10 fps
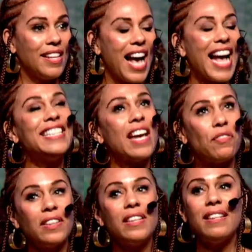I
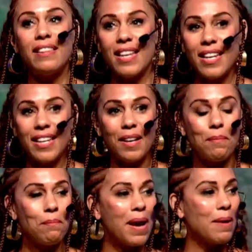definitely think
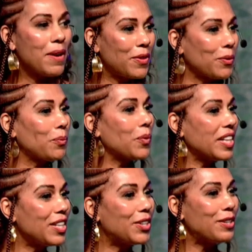my mother
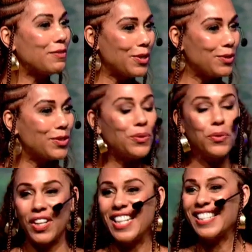really could have used an
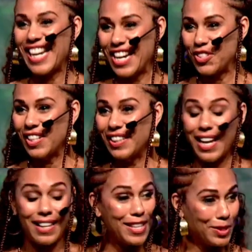organization
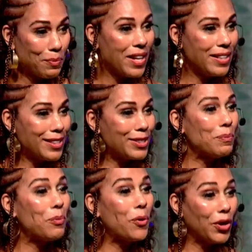like this one to
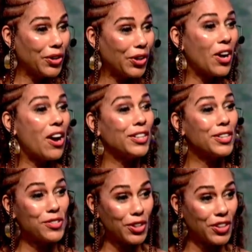support her on her
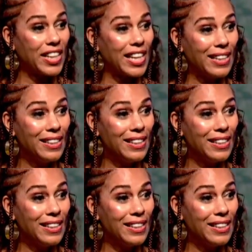journey.